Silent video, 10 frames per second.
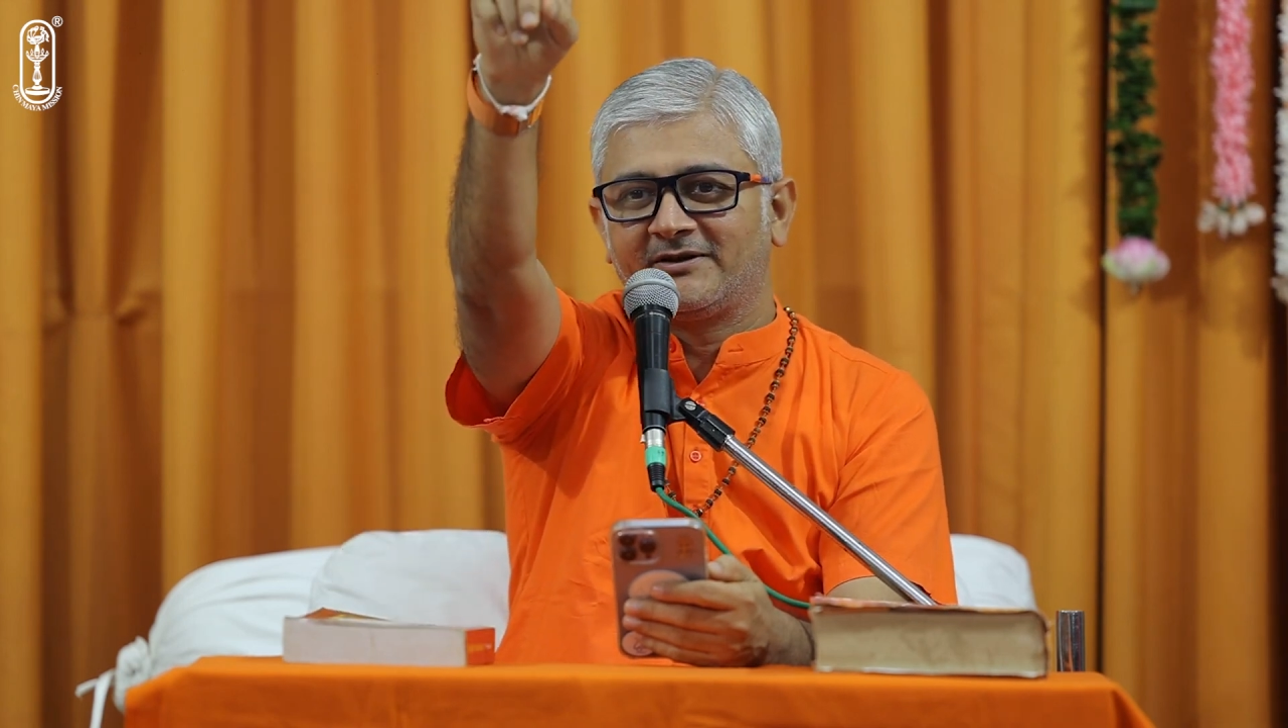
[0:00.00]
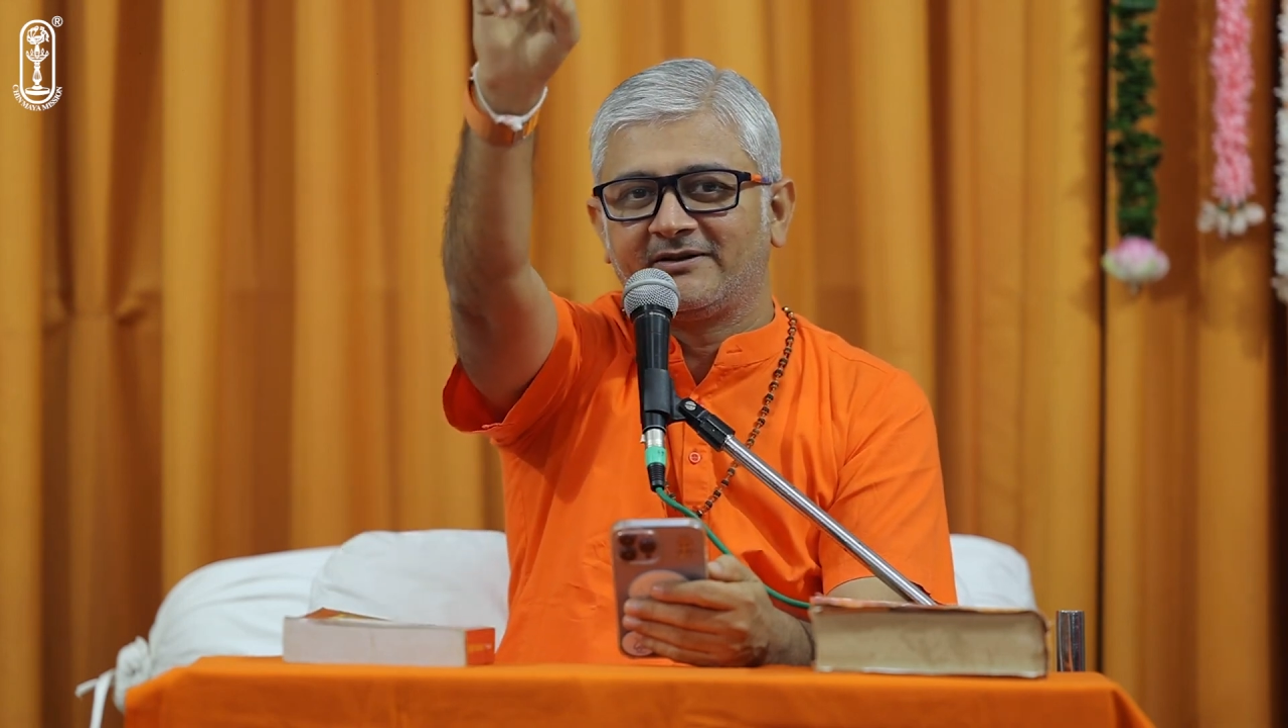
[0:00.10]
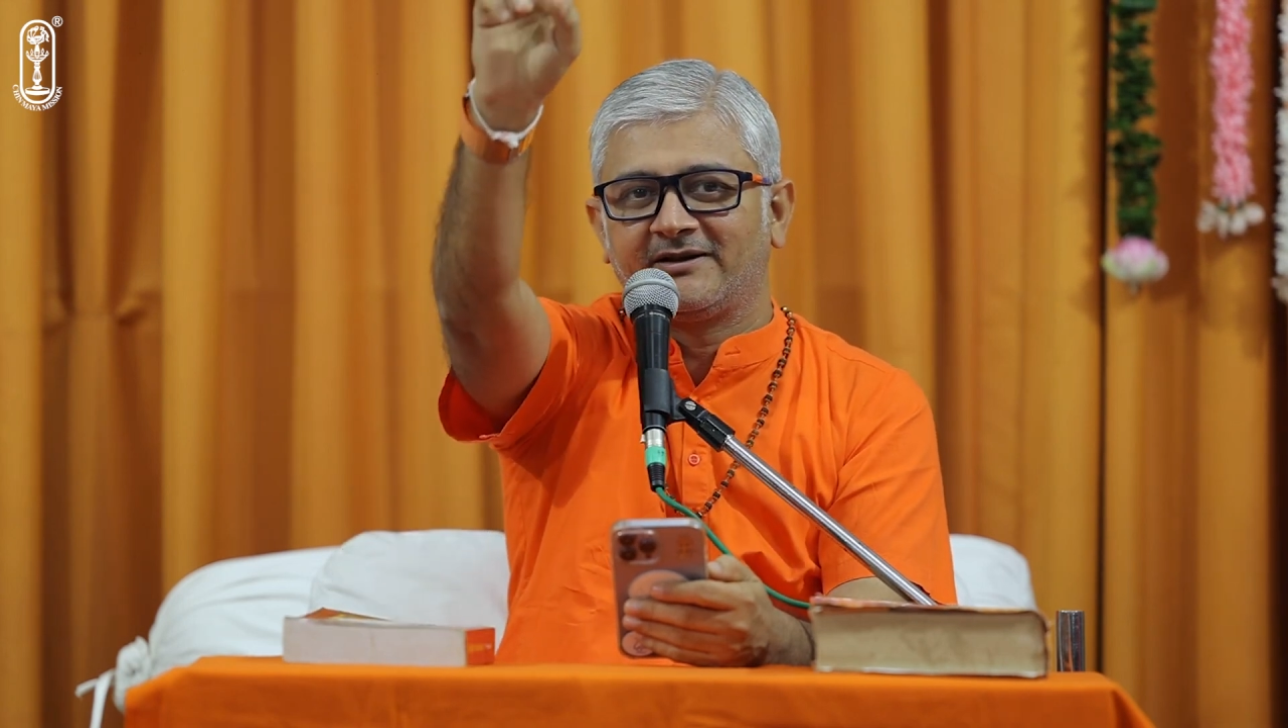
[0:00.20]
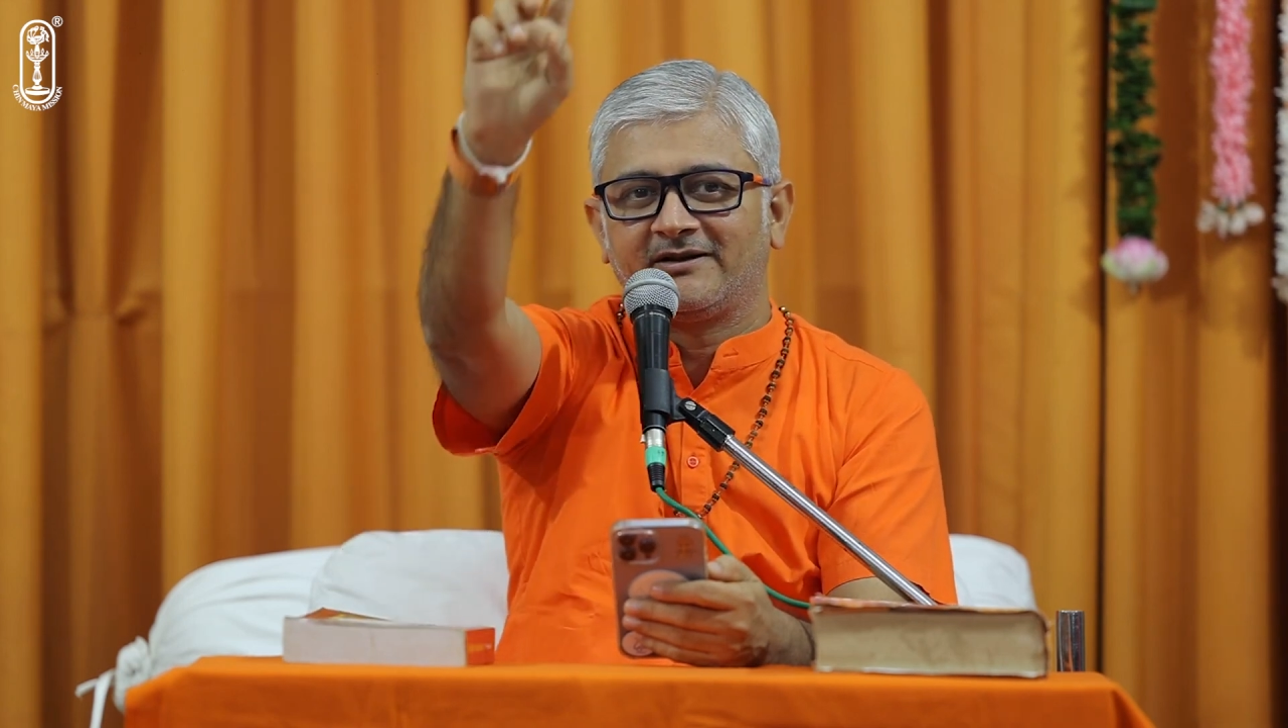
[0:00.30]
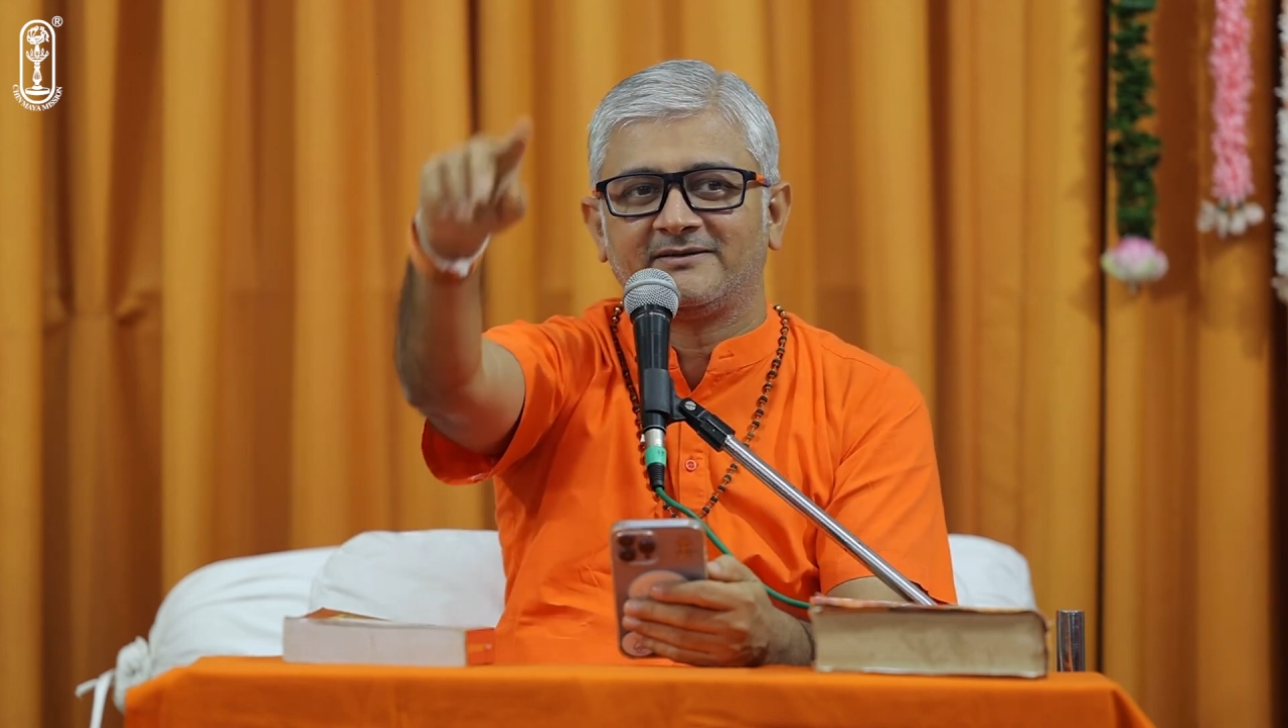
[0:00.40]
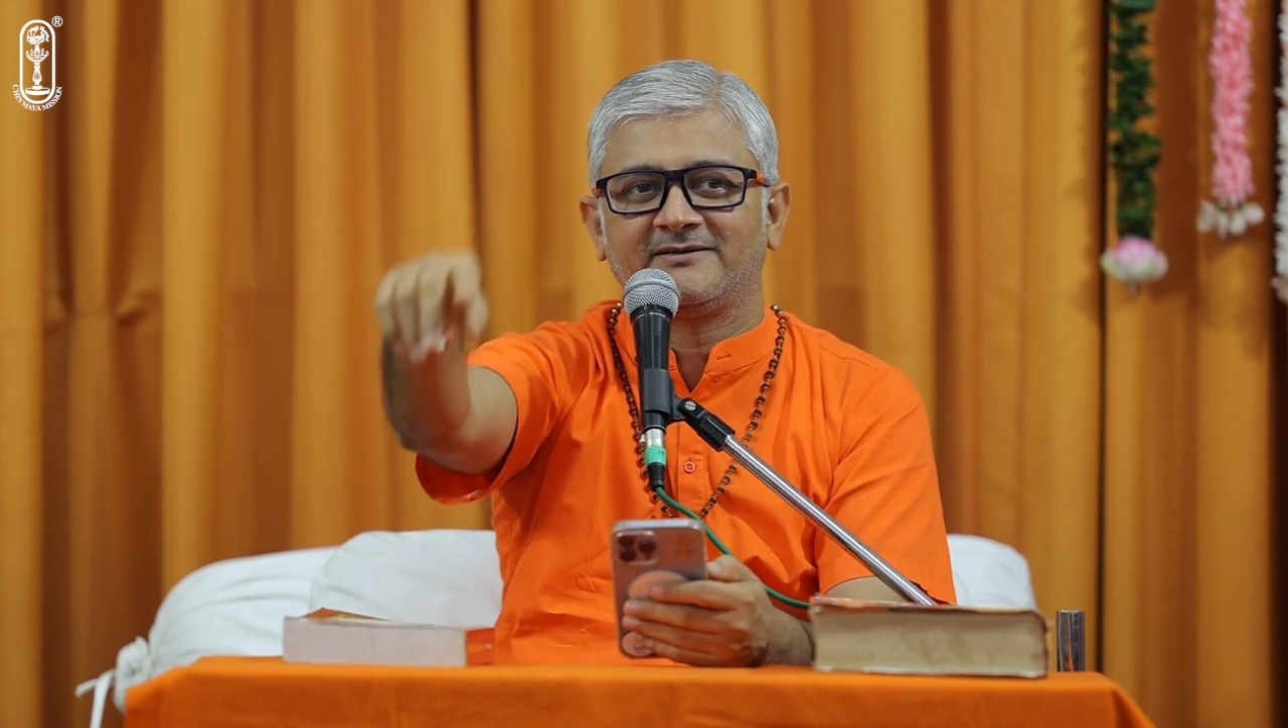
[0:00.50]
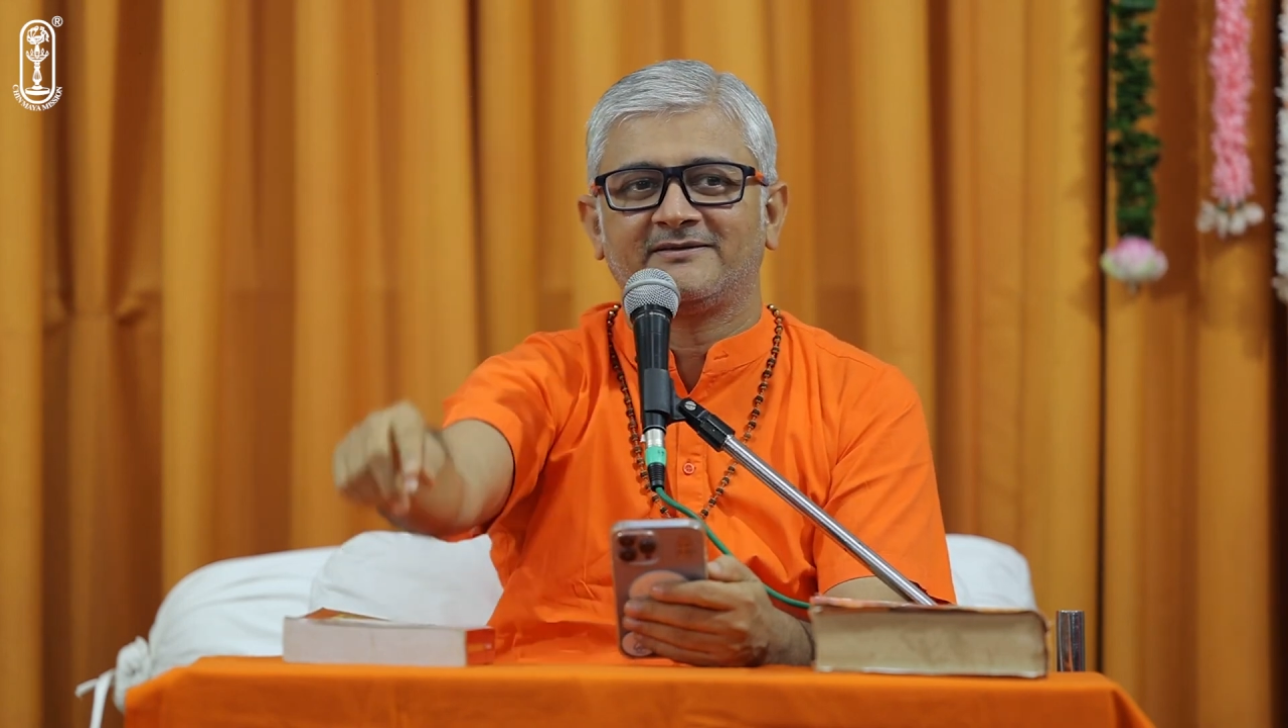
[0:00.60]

her hand.